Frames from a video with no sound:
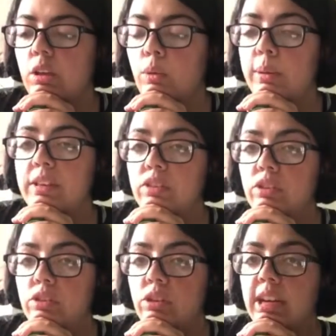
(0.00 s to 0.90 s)
We
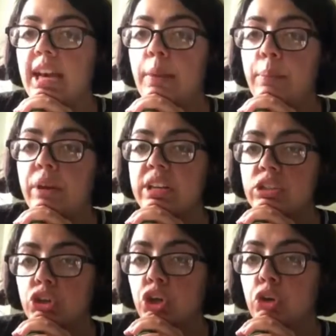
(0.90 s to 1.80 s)
went to get a bus
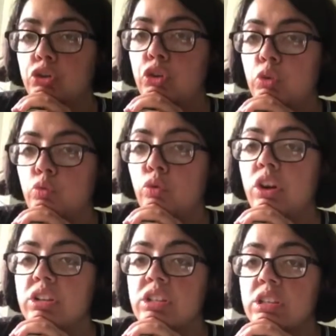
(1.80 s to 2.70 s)
to go to
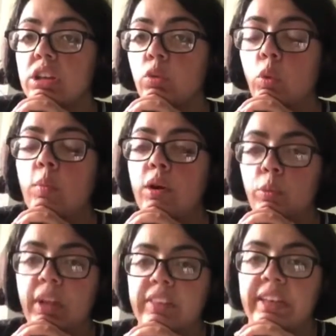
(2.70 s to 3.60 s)
Ross. Walmart,
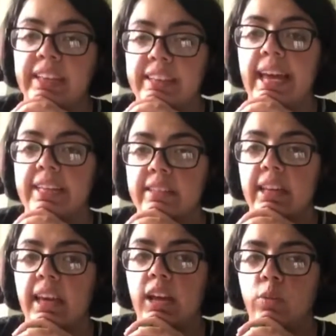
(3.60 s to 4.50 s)
we had to take a
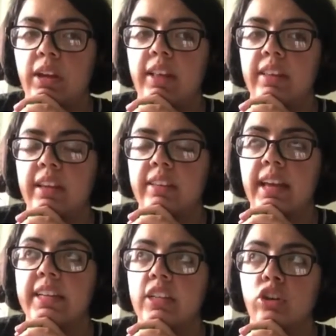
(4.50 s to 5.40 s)
taxi, and we had to take a
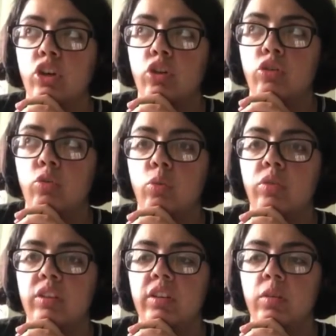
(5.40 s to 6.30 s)
taxi to go to
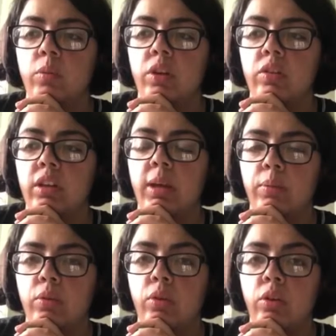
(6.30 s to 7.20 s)
Walt Disney World,
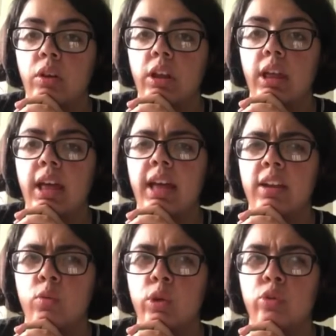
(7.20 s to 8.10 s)
Epcot.
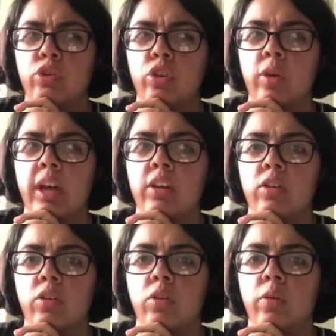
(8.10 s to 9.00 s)
And we also had
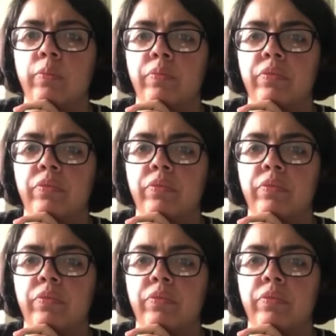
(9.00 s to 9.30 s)
to